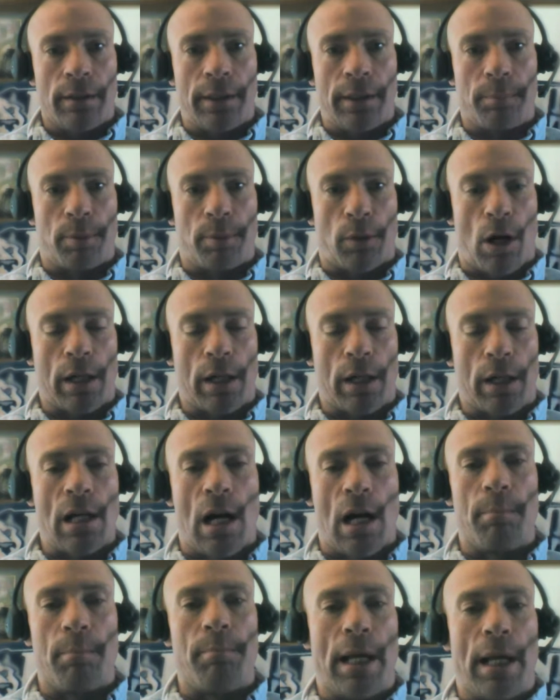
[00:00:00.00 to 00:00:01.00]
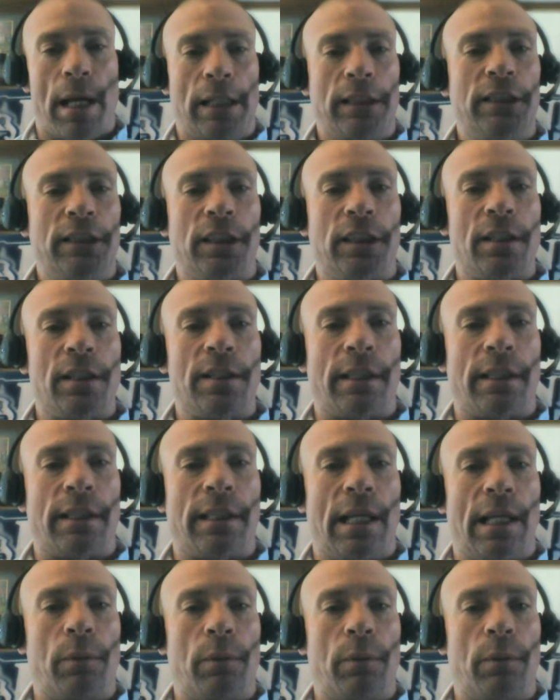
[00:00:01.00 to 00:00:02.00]
did Broadcom mention that
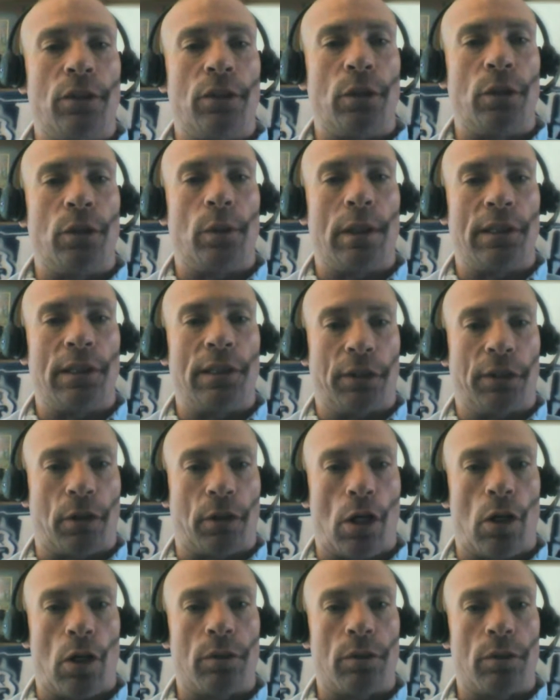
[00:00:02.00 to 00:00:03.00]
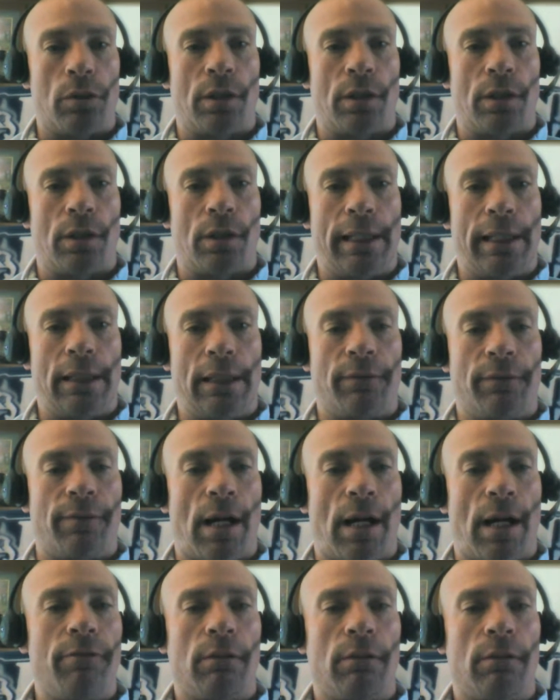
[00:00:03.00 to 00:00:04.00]
they would do a 0 to
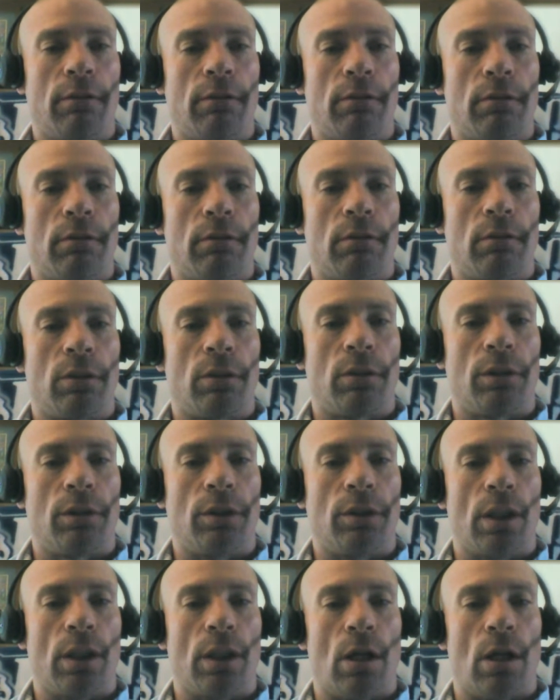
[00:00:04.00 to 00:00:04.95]
85? Do you